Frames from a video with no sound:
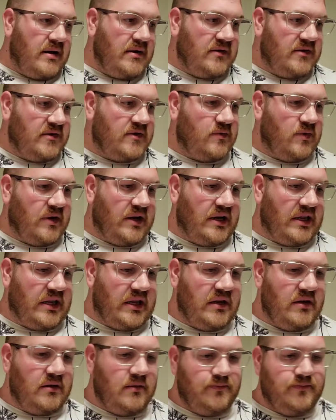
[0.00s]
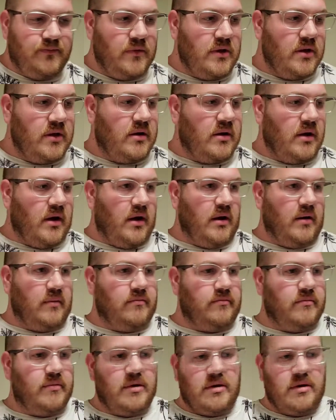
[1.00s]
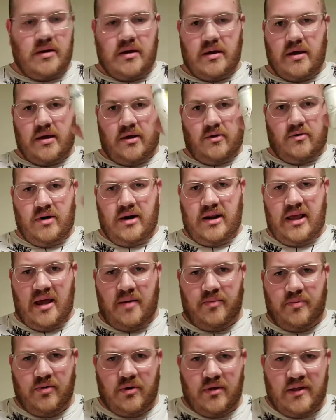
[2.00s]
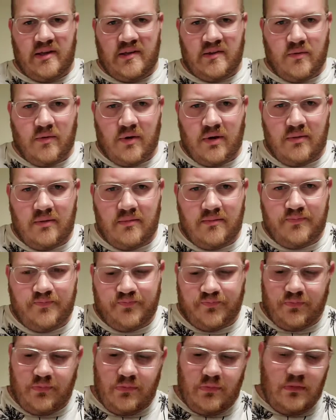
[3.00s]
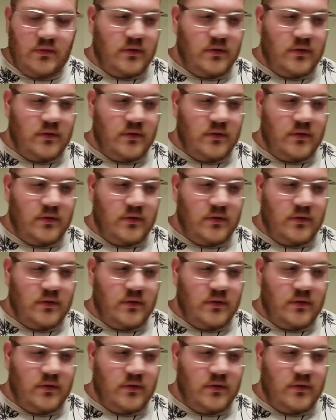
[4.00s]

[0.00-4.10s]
Hi, sweetie. Got green apple in this one.